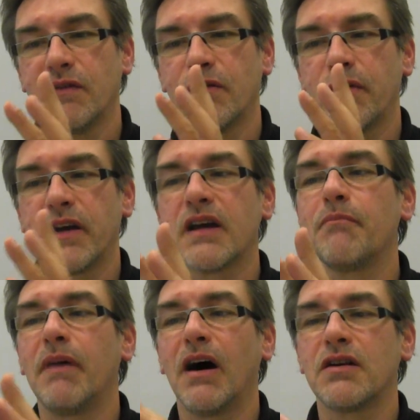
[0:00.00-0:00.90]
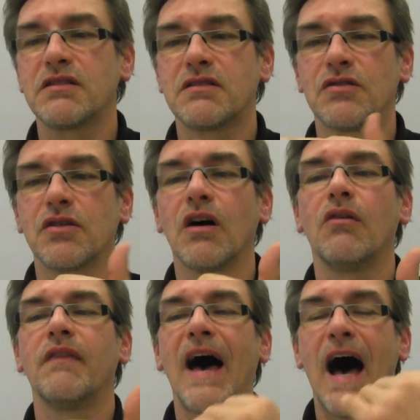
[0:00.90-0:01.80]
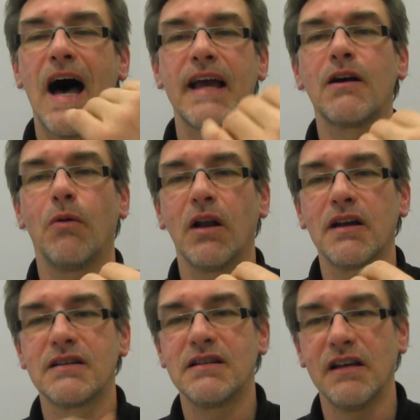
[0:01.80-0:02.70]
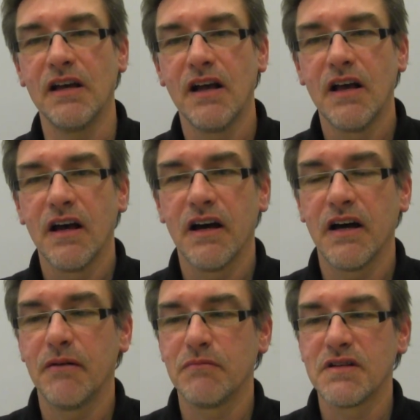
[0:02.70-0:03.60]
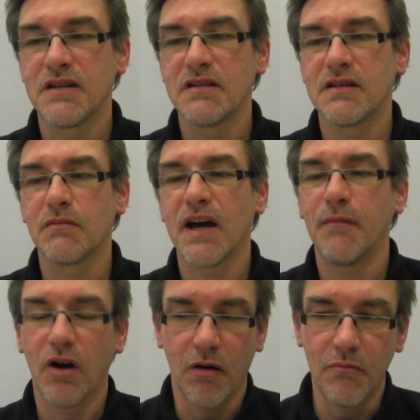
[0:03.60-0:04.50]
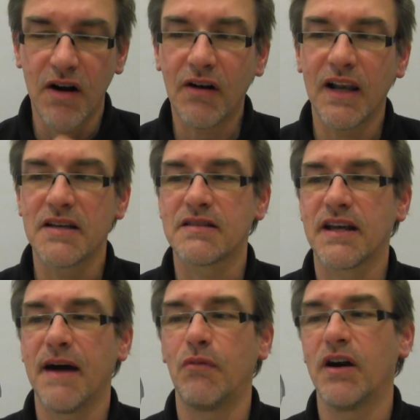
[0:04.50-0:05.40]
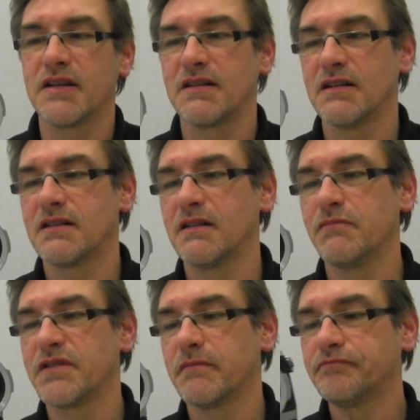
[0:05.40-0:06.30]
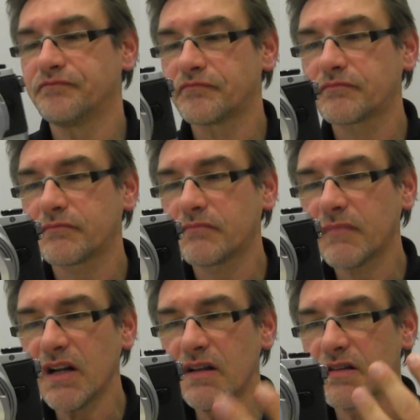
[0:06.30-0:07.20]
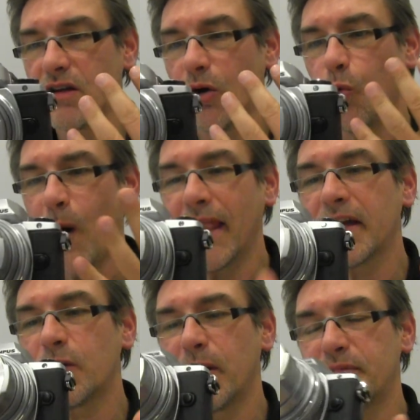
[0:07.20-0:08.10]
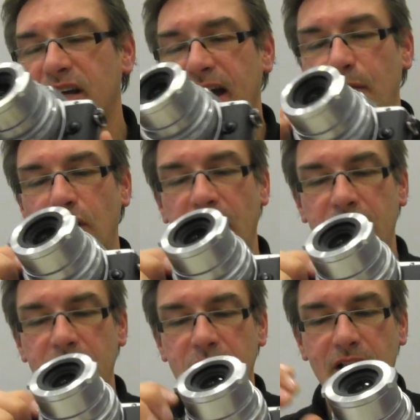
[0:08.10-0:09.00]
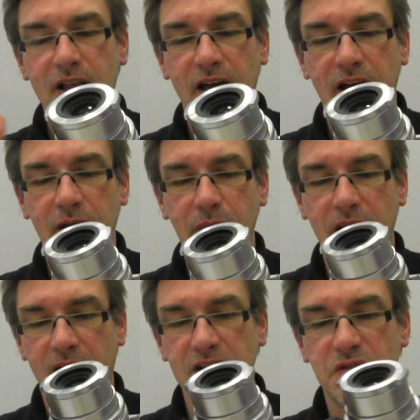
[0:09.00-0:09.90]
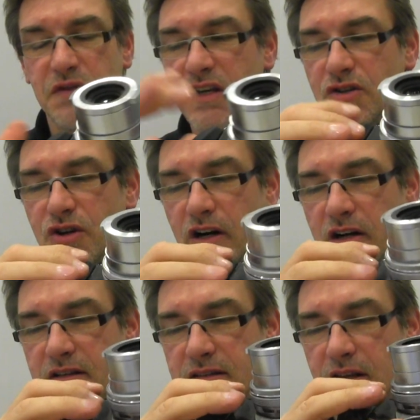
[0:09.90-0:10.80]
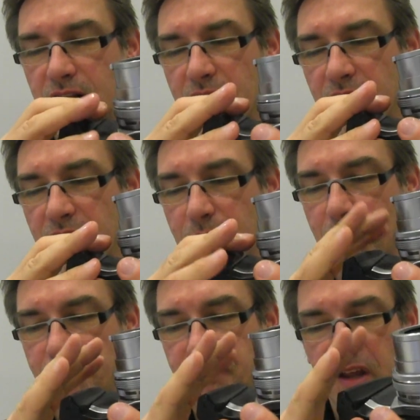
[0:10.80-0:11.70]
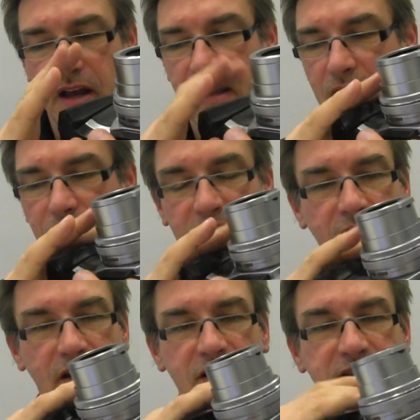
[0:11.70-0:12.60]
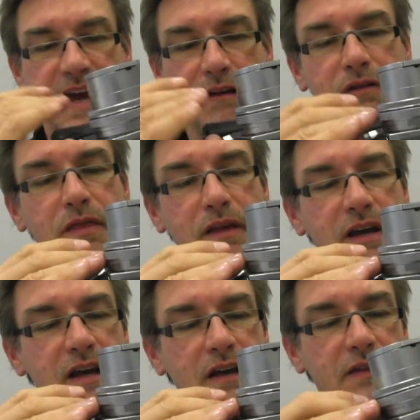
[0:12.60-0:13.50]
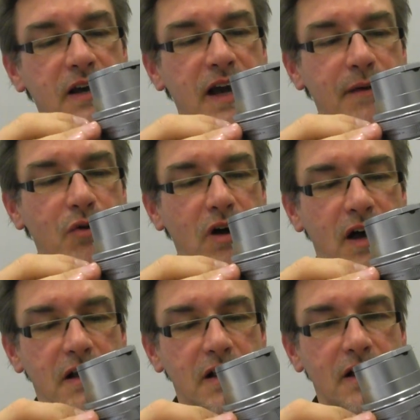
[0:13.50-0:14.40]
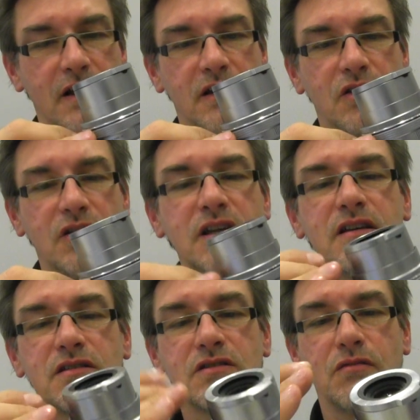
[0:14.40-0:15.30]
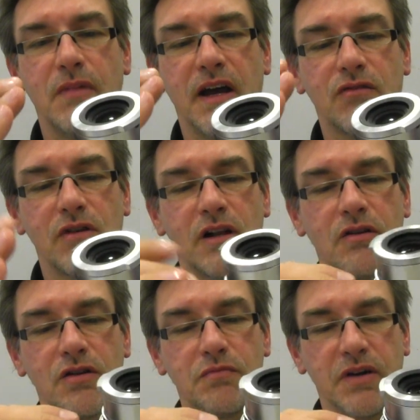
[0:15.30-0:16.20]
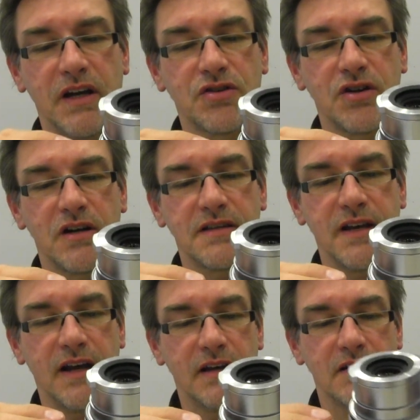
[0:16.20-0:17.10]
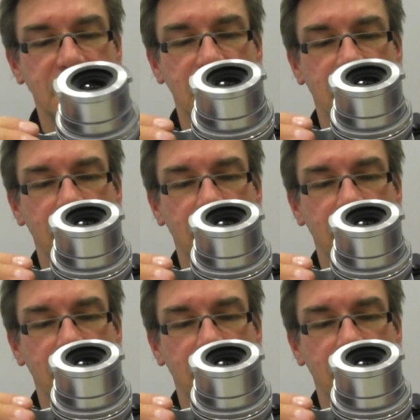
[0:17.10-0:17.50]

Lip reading: who think about to go in the high quality system camera or mirrorless camera systems. So well-equipped camera, nice features, and I think there's everything in the camera you need to make real good pictures, and